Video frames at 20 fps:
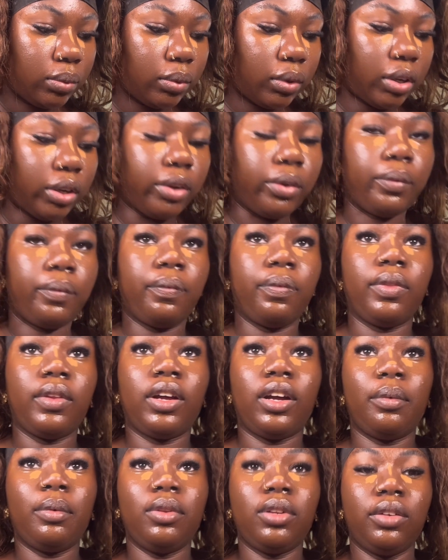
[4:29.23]
Oh,
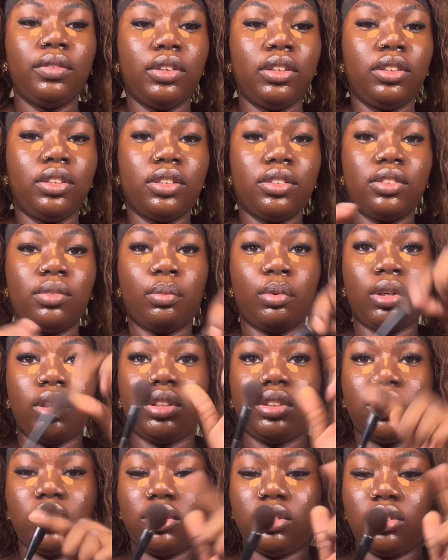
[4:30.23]
I've been loving this
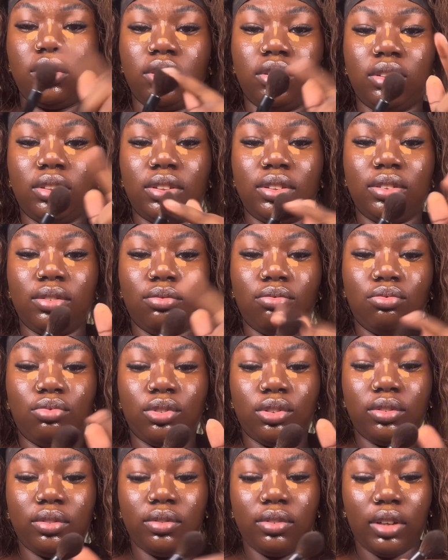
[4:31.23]
brush.
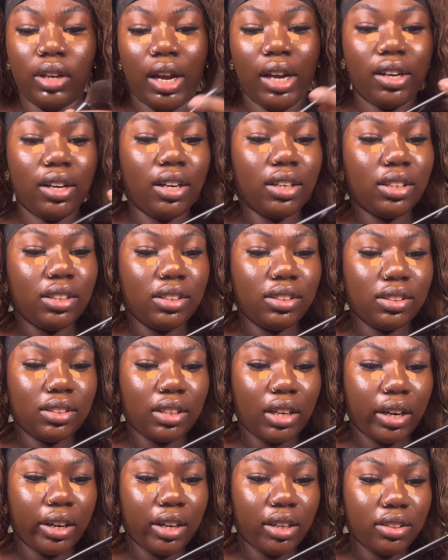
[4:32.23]
I got this
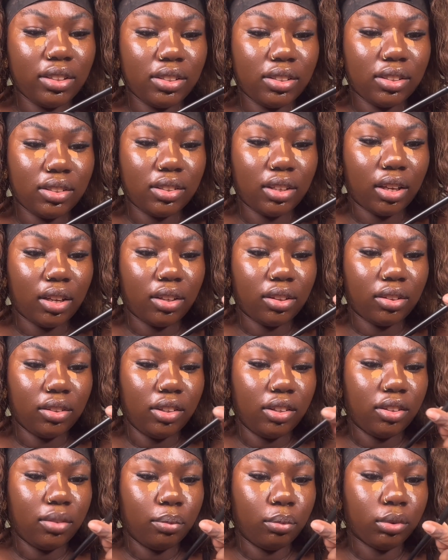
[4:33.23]
set,
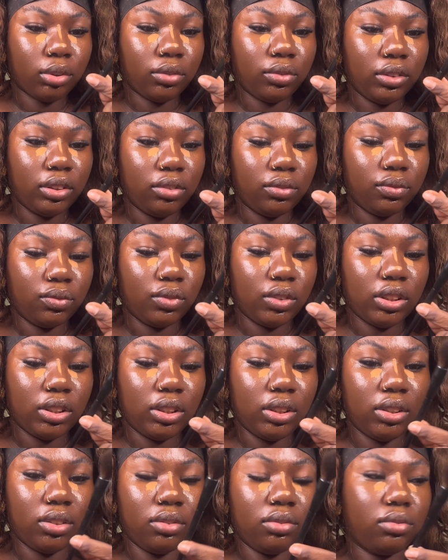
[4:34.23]
this Morphe
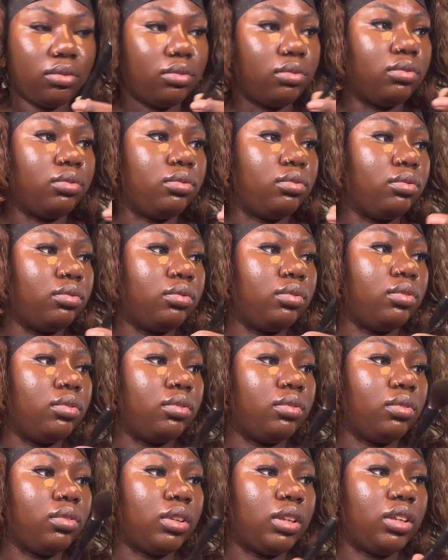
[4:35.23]
V
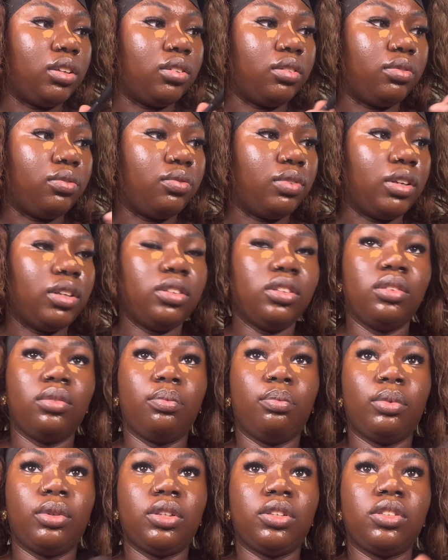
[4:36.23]
like face
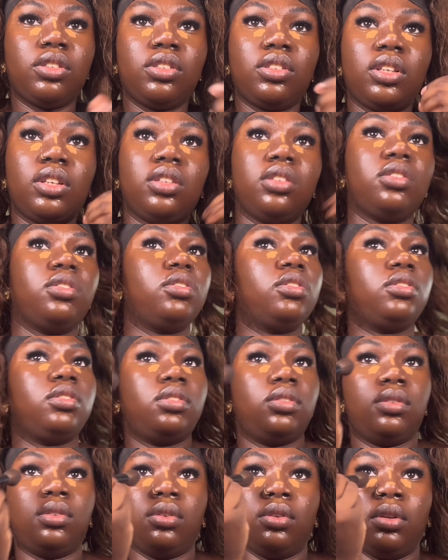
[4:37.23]
brush
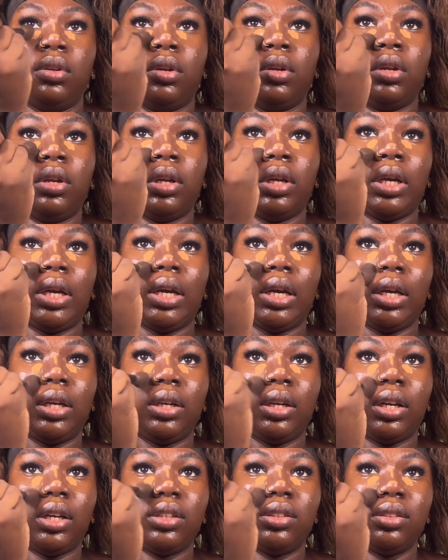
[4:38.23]
sets,
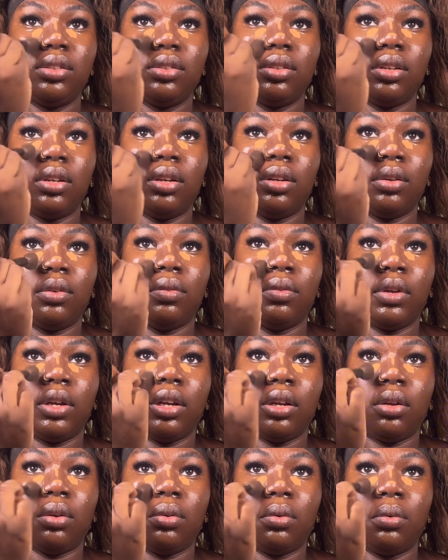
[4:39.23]
and I just love
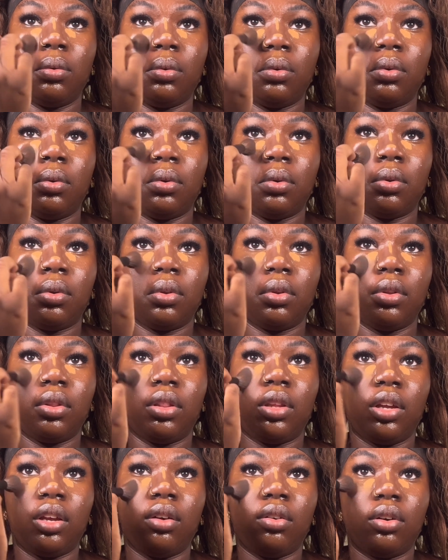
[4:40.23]
how
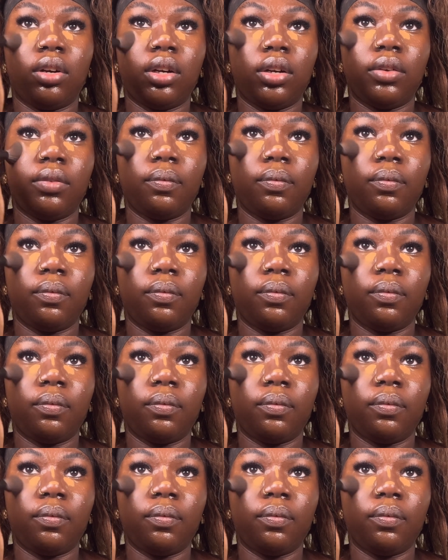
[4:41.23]
they are.